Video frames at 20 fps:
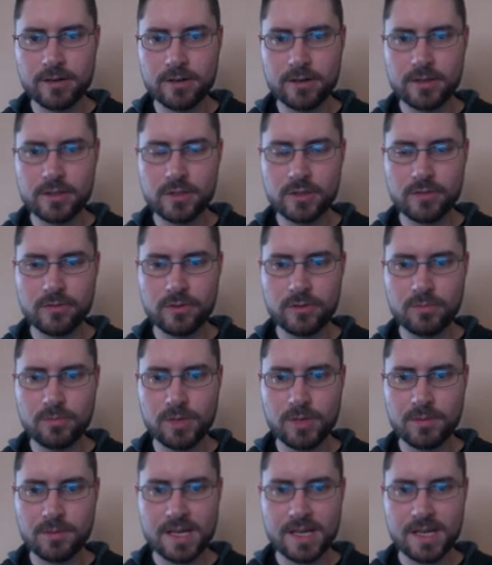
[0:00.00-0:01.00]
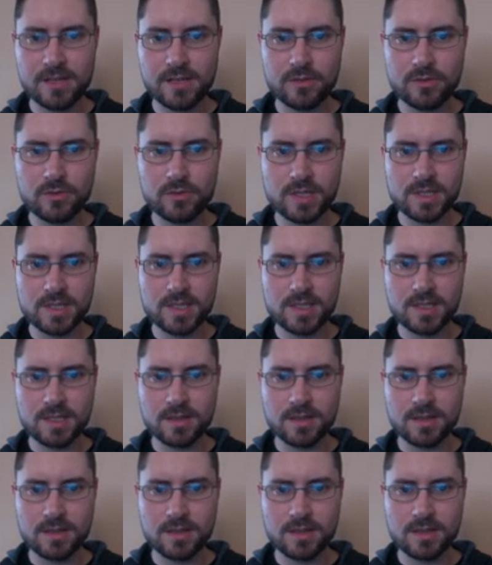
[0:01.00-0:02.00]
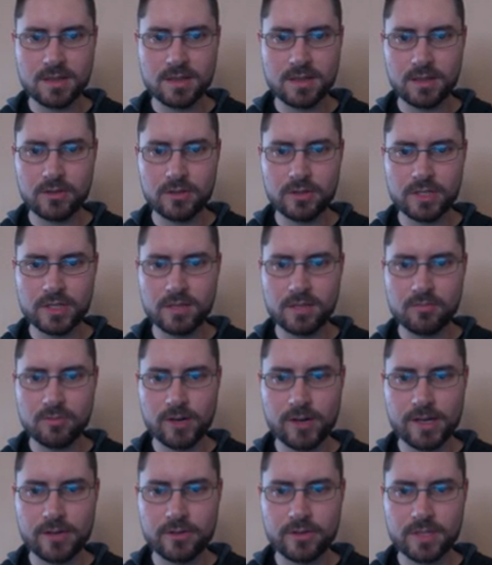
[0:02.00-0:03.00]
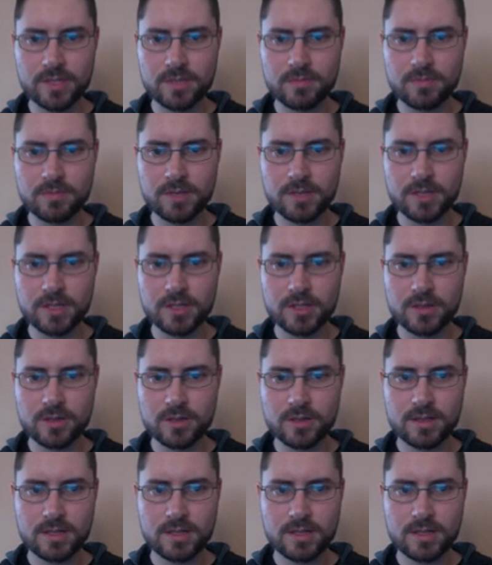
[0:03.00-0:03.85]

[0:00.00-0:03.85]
So if you bump up that, you can see that the colors get brighter in this picture.